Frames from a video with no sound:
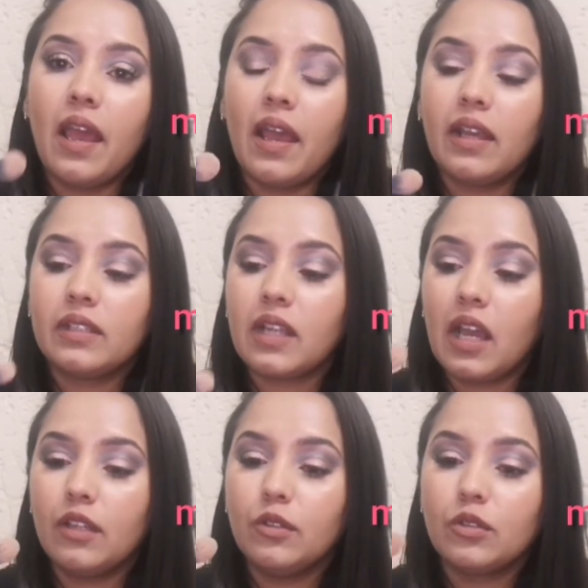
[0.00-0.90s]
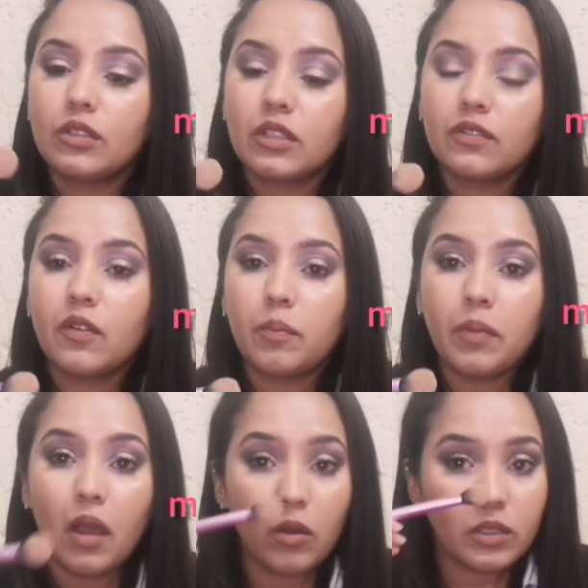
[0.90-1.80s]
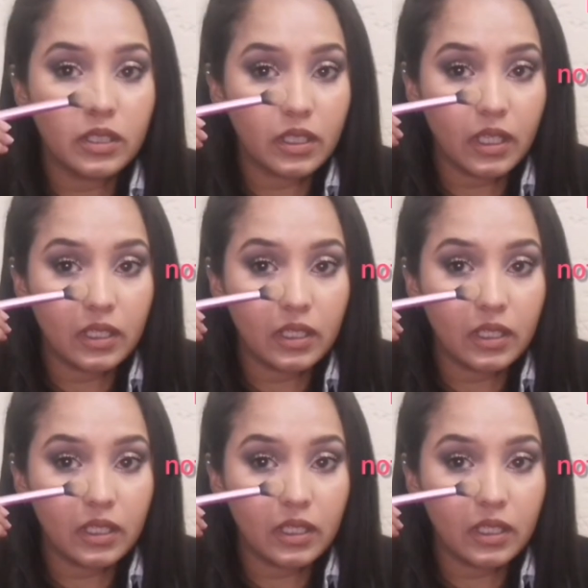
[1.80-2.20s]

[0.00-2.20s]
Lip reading: and I use this for powder,